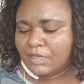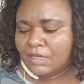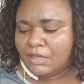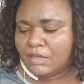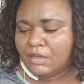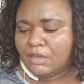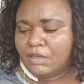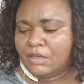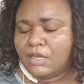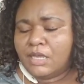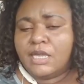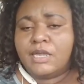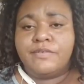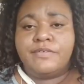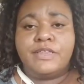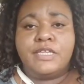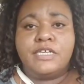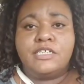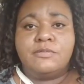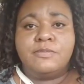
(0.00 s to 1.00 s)
uh,
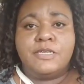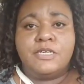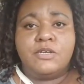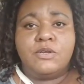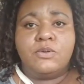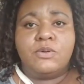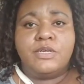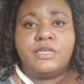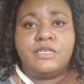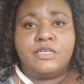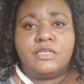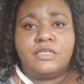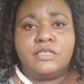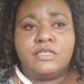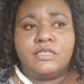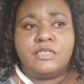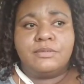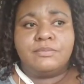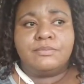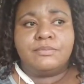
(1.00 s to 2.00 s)
everything's been going
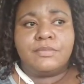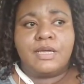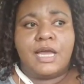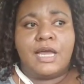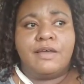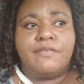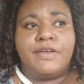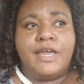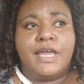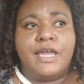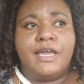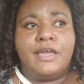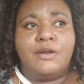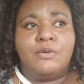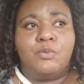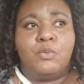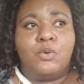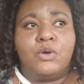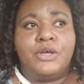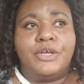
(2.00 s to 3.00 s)
good i've
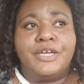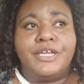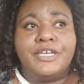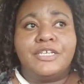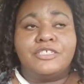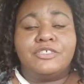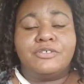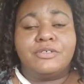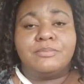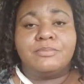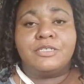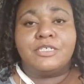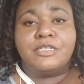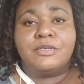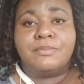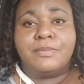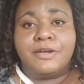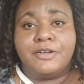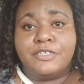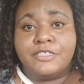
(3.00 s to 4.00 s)
had one trip to the
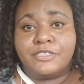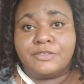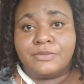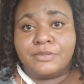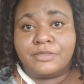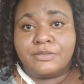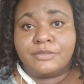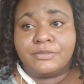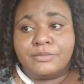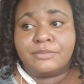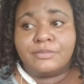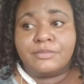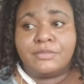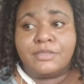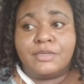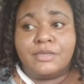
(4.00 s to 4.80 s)
emergency room